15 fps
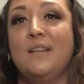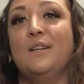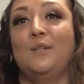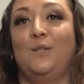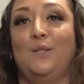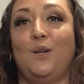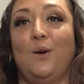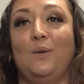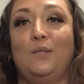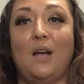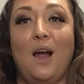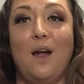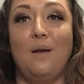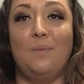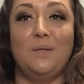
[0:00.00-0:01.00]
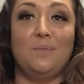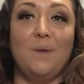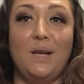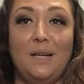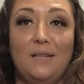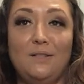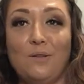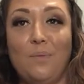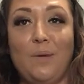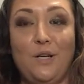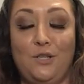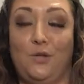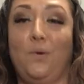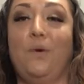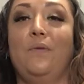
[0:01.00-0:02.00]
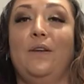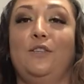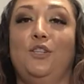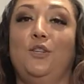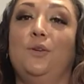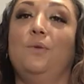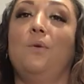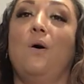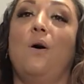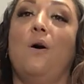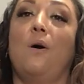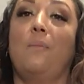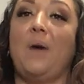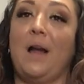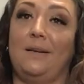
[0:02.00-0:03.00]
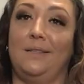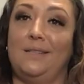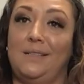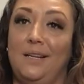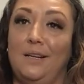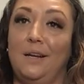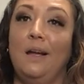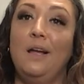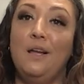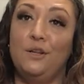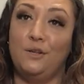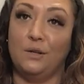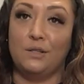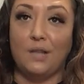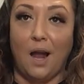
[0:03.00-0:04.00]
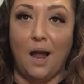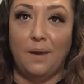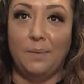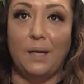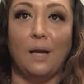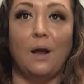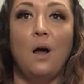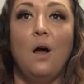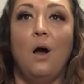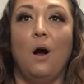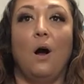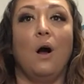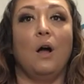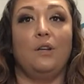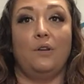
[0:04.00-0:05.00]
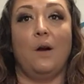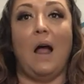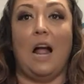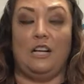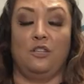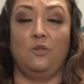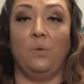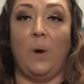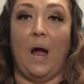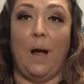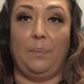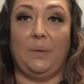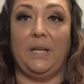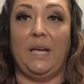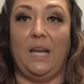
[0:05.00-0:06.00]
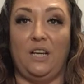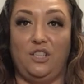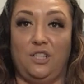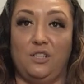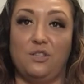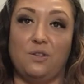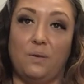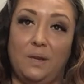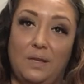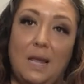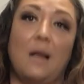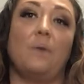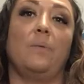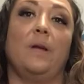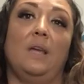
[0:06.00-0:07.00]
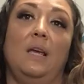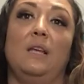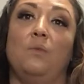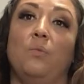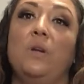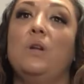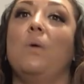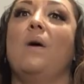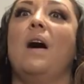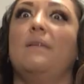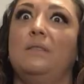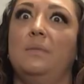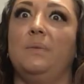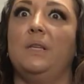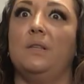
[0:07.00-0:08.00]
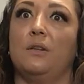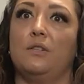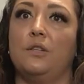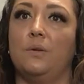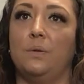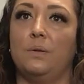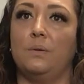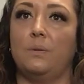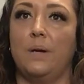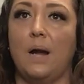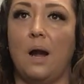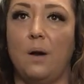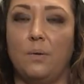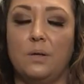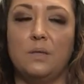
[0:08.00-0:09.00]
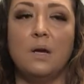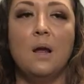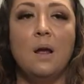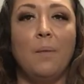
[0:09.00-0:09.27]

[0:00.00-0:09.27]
So time is money, so make sure that you are practicing your timing on your actual application so that way we don't have to be there 2 and 3 hours.